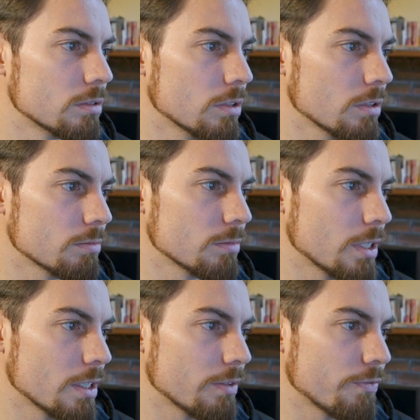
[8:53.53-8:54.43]
Oh,
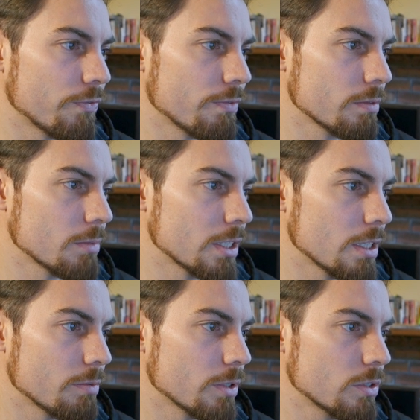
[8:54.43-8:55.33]
make
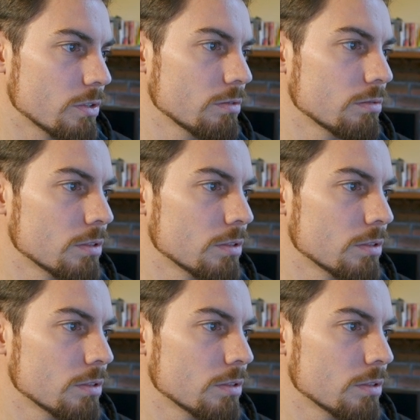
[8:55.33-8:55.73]
that one too.